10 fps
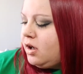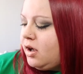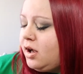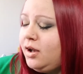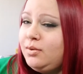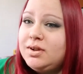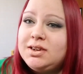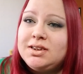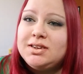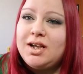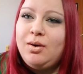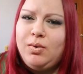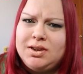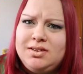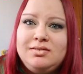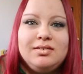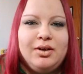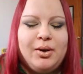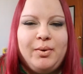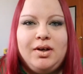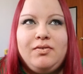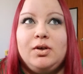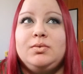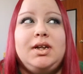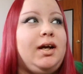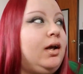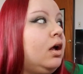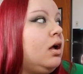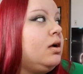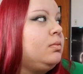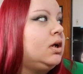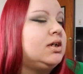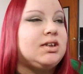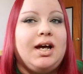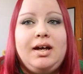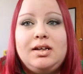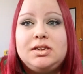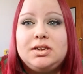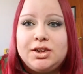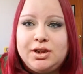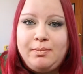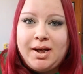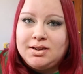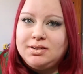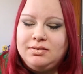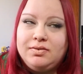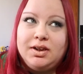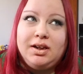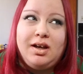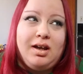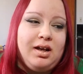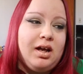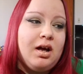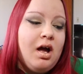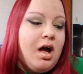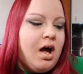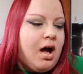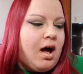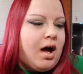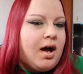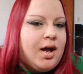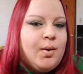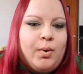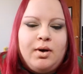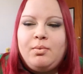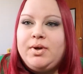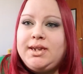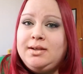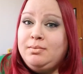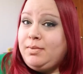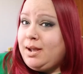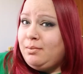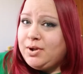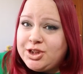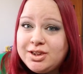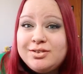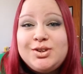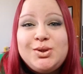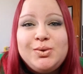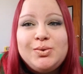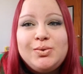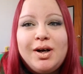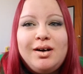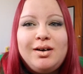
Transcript: I wasn't going to film today because I had such a massive like headache. I woke up with the ambition to